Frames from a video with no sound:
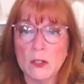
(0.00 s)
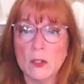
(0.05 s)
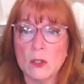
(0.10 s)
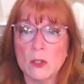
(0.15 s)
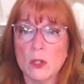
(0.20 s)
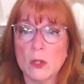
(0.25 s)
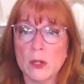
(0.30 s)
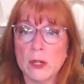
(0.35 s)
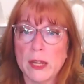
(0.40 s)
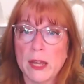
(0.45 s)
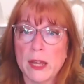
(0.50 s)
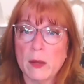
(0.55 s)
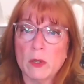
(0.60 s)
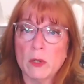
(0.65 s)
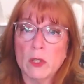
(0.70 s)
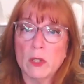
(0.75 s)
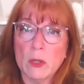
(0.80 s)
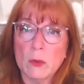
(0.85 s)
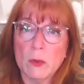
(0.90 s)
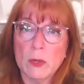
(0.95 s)
to create
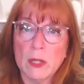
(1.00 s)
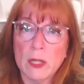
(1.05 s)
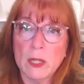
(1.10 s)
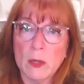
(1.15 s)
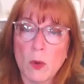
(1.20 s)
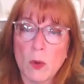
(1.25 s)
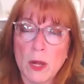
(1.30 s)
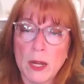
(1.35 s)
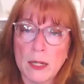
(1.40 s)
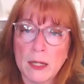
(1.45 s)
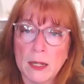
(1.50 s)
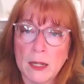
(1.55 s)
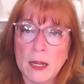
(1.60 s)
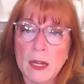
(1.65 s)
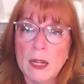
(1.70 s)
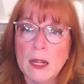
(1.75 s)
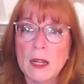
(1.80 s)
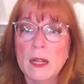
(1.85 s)
what she really wanted.